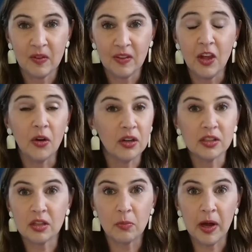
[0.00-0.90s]
You are
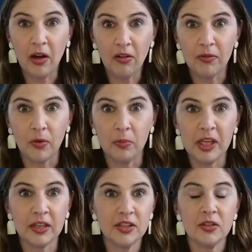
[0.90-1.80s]
so powerful
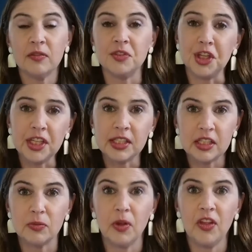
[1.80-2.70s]
because you have
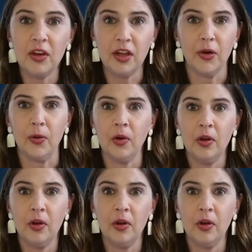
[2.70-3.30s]
Jesus within you.